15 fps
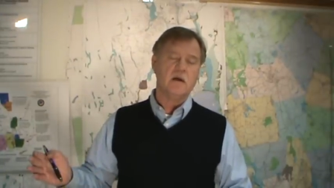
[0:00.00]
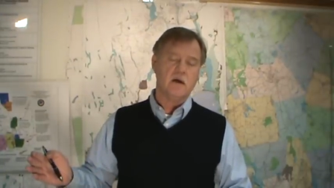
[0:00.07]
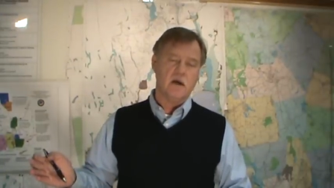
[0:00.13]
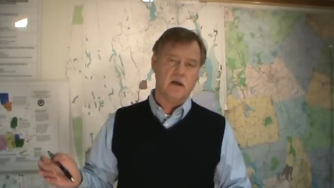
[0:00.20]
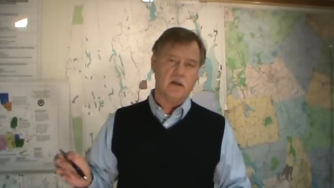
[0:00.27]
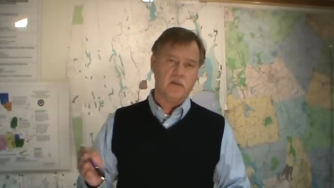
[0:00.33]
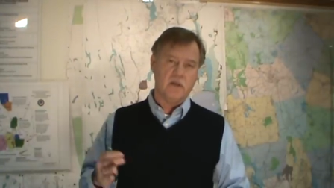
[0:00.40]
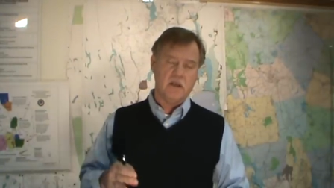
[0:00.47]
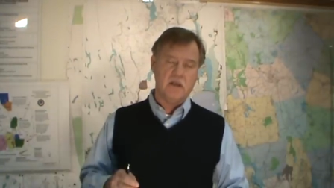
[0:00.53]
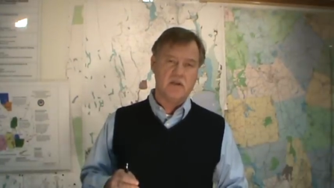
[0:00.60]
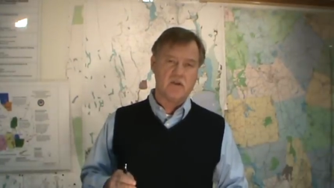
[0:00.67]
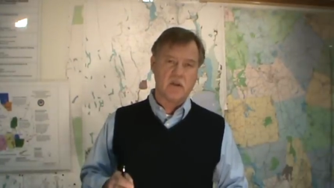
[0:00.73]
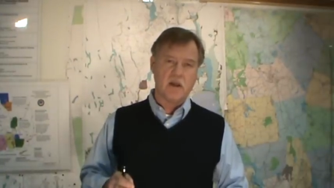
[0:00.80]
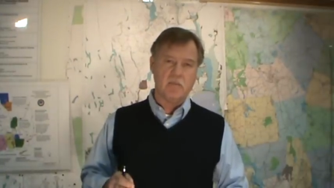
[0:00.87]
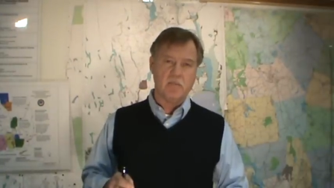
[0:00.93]
the
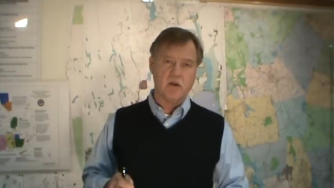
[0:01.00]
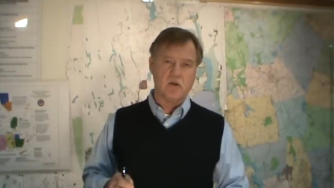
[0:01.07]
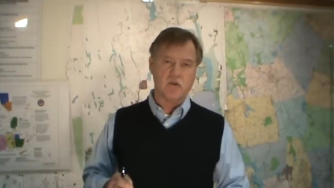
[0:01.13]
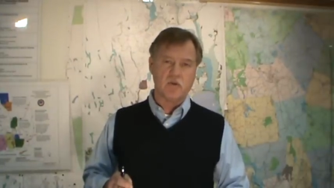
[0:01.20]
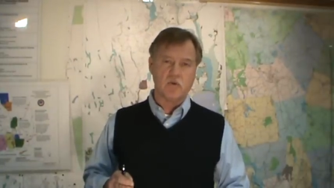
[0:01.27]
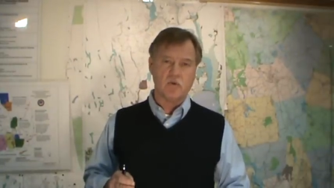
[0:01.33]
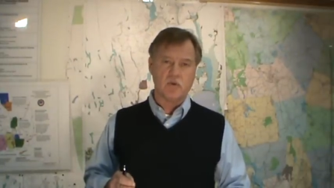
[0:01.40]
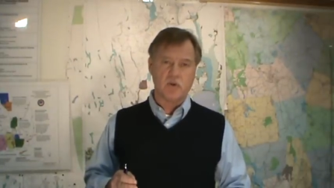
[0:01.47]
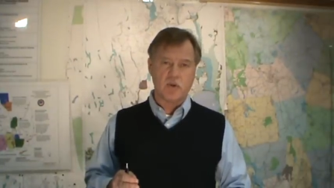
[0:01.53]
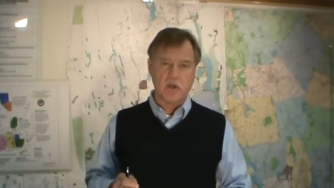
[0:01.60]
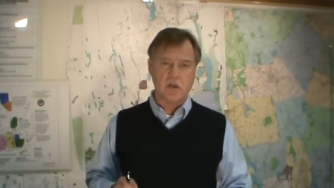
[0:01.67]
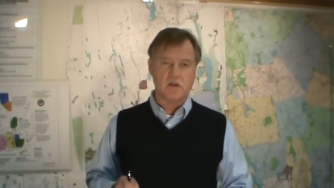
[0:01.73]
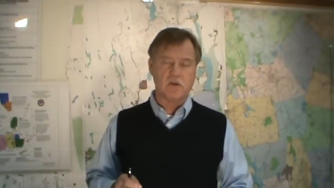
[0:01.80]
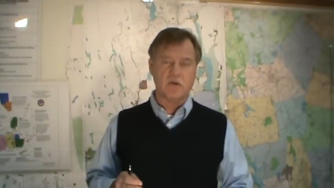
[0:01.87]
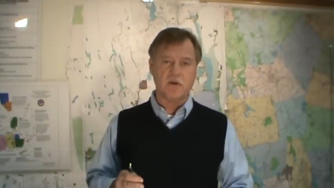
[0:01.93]
East Lyme Middle School
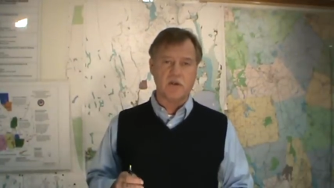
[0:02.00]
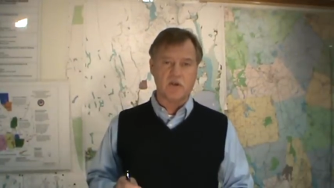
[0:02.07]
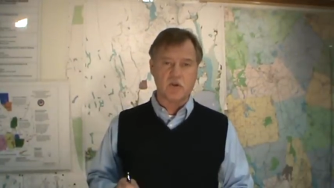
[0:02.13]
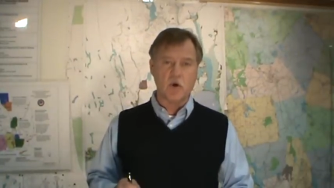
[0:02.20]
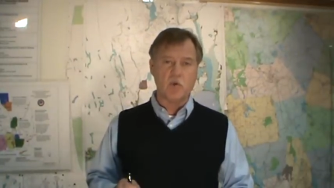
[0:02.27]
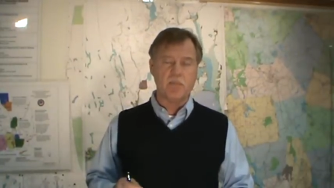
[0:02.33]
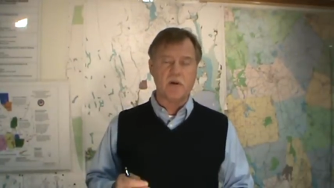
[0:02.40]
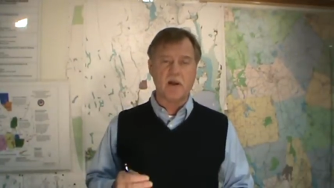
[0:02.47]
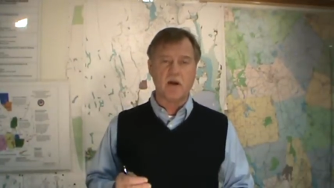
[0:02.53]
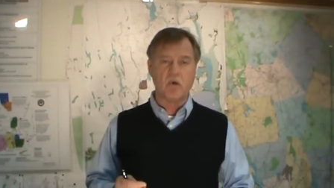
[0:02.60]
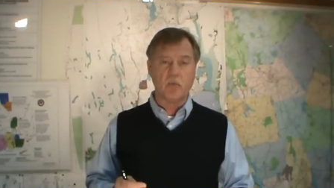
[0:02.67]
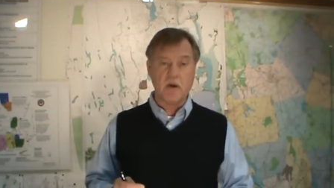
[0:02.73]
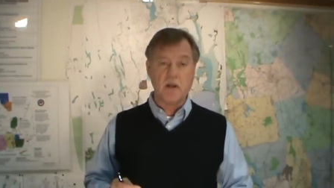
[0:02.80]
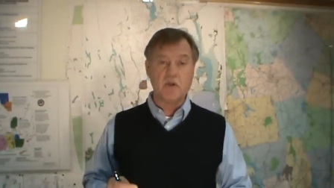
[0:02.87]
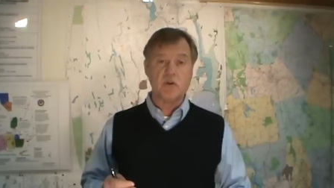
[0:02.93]
shelter is open on a
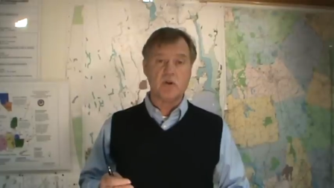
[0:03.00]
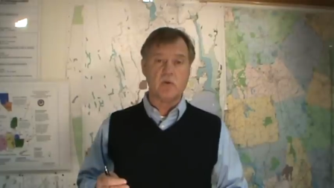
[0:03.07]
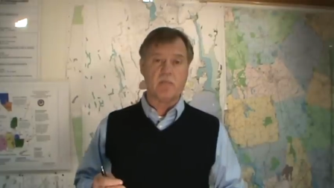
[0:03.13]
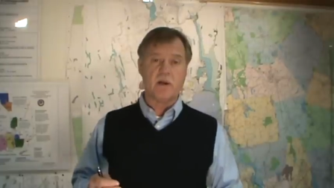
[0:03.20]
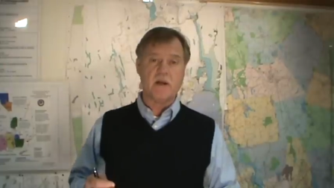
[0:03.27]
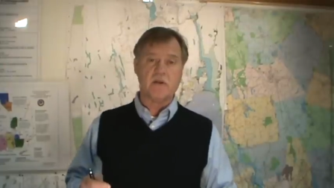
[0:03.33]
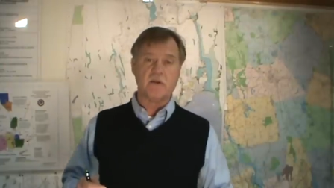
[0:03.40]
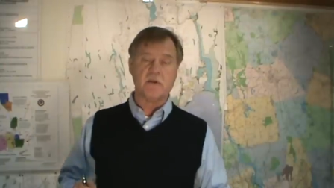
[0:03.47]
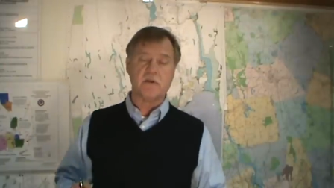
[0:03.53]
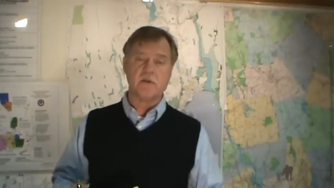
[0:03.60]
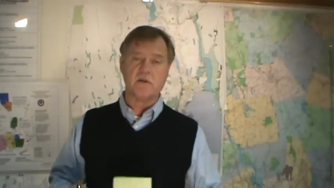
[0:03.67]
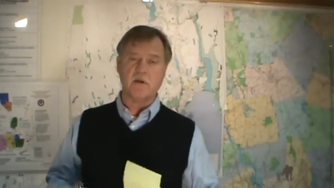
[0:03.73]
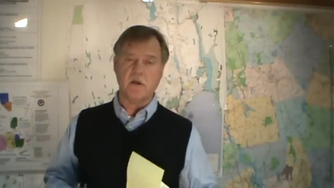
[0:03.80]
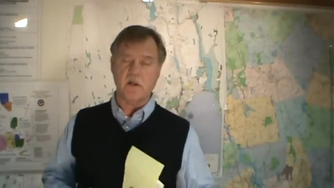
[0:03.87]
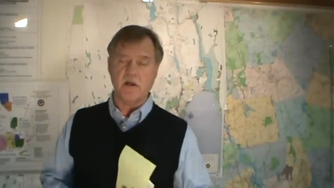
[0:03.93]
regional
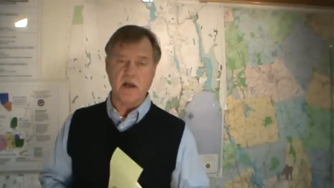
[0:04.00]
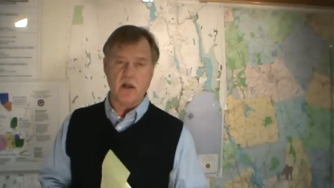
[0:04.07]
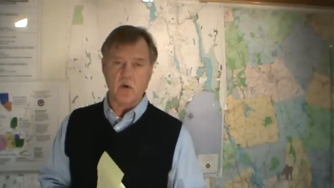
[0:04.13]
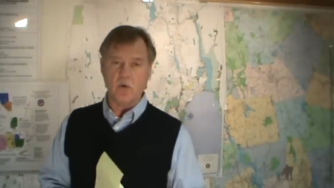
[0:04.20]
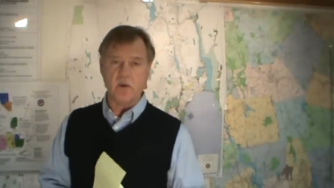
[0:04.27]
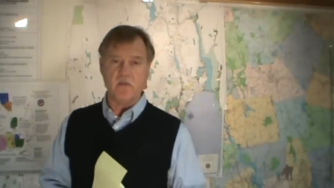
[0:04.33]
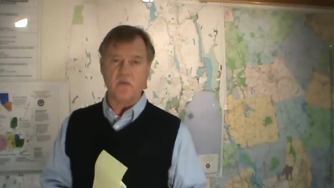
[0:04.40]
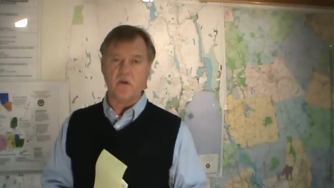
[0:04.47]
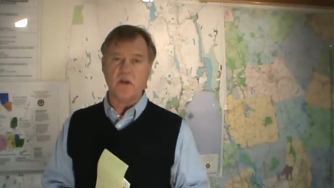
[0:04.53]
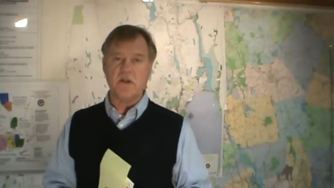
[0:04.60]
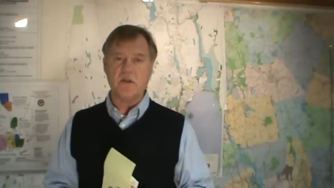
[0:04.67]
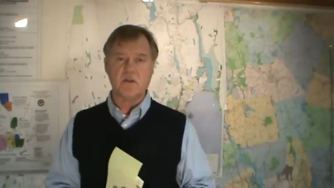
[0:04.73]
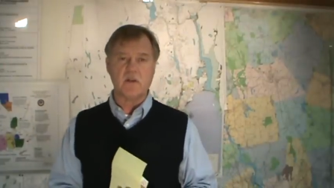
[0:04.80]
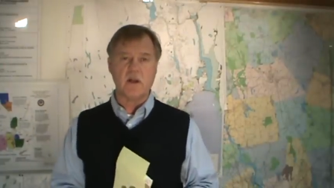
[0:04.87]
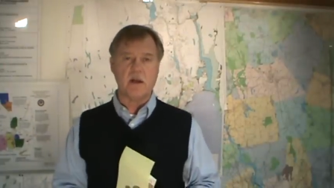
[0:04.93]
basis, not only for
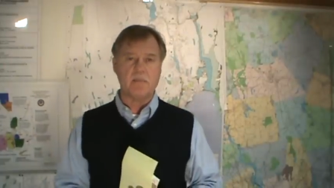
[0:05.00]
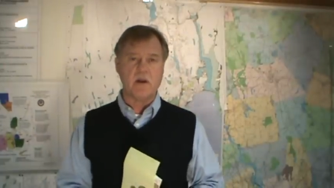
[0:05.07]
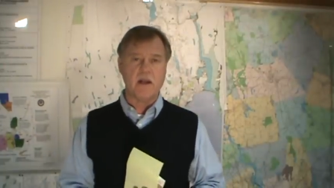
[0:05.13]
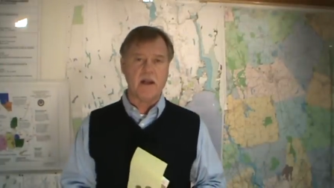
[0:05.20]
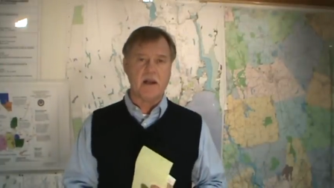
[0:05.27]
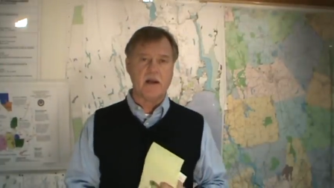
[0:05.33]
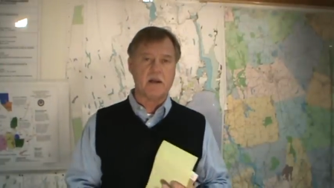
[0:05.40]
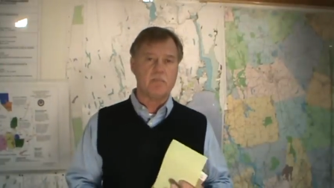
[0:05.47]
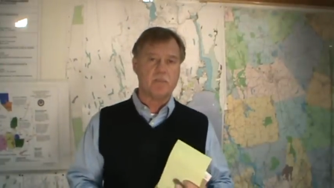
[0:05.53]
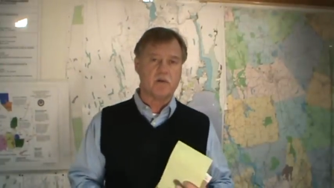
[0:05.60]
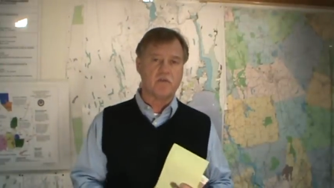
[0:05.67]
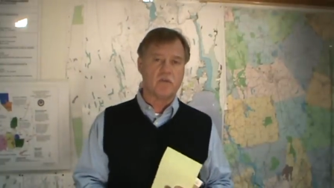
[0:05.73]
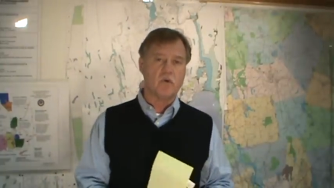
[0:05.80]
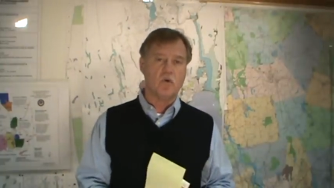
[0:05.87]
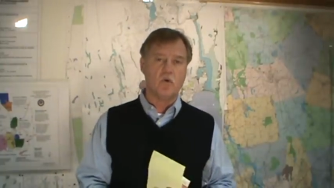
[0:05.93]
East Lyme, Nyanic,
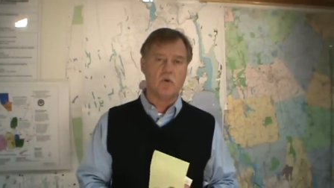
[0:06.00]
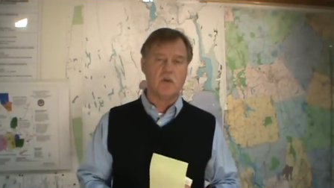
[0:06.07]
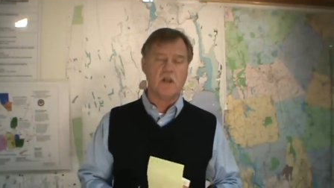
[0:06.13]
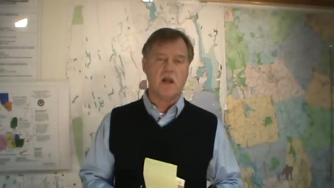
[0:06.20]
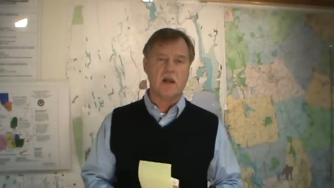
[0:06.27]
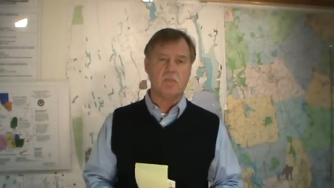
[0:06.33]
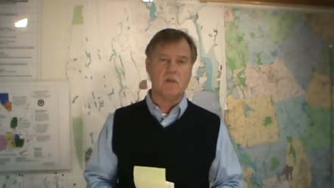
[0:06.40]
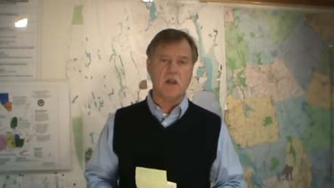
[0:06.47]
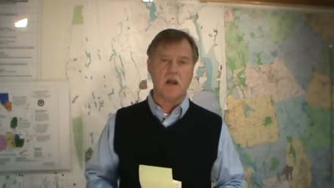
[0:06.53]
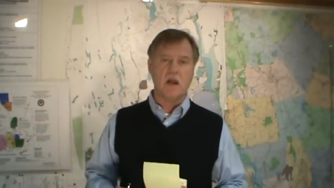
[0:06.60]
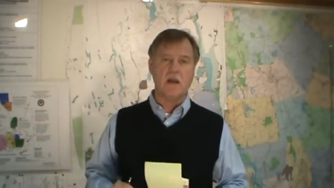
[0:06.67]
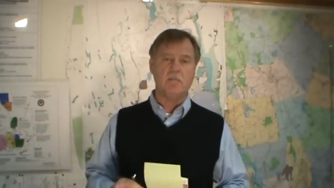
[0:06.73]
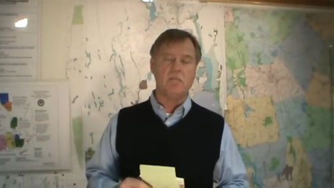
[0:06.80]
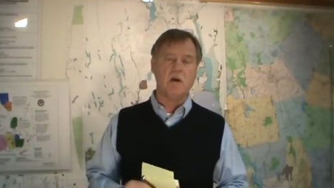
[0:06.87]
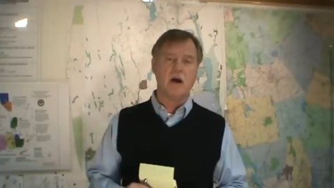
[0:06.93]
but for Old Lyme,
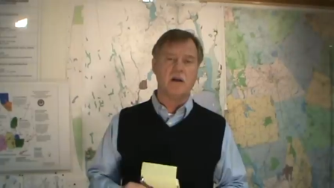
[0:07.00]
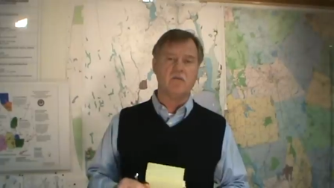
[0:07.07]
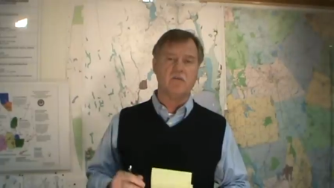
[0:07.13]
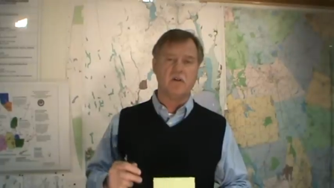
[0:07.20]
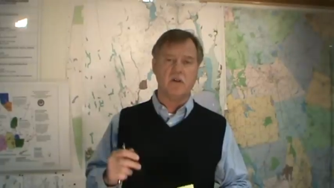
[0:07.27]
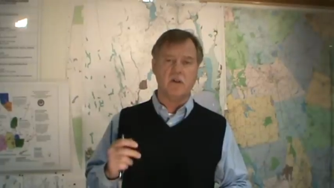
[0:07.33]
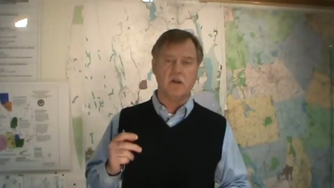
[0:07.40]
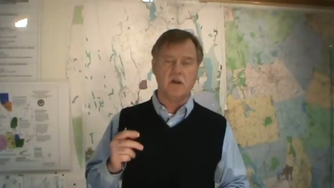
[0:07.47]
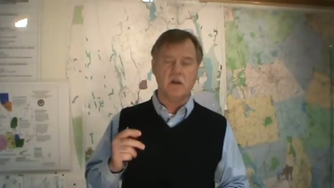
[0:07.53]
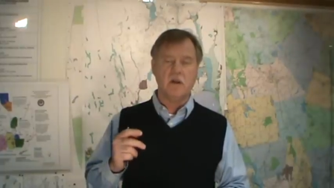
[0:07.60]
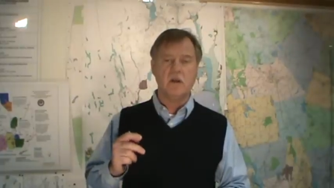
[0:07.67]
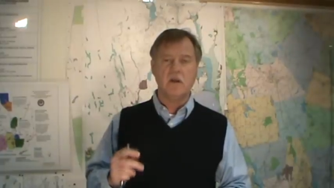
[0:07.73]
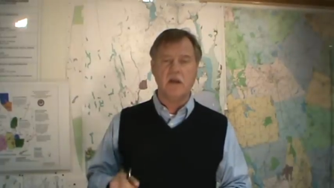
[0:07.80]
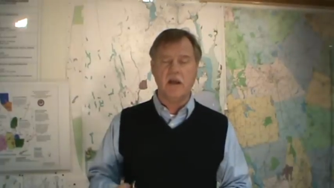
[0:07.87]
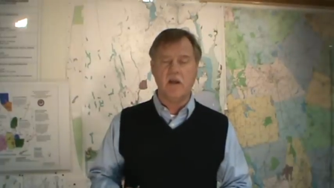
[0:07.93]
Lyme, Montville,
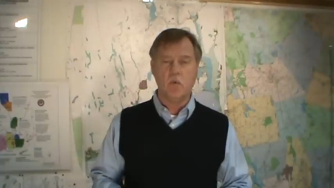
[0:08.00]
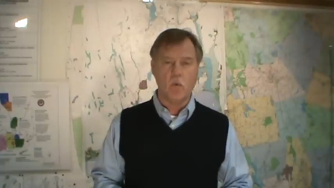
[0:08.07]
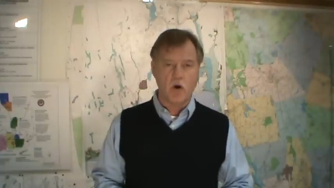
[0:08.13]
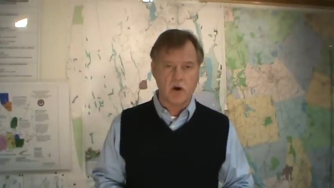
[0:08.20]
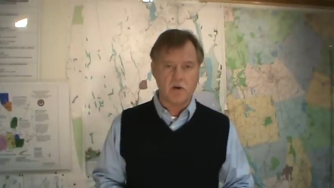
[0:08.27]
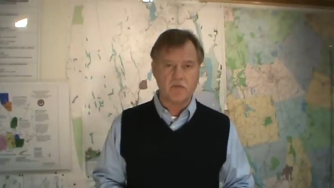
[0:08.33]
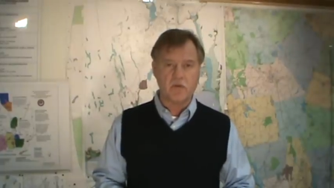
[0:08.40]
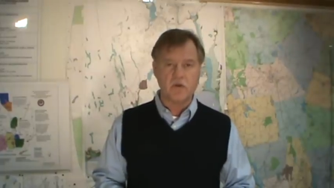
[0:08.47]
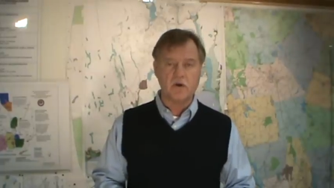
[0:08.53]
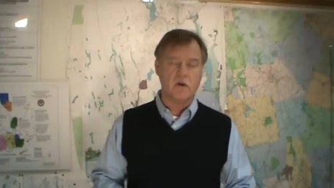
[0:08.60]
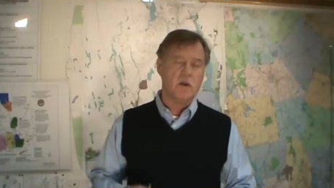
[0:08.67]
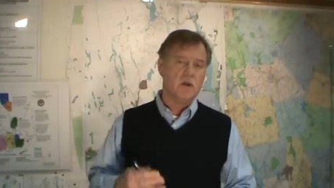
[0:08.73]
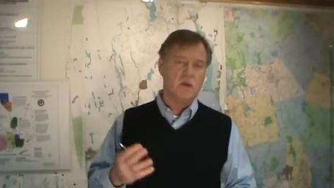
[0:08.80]
and Waterford.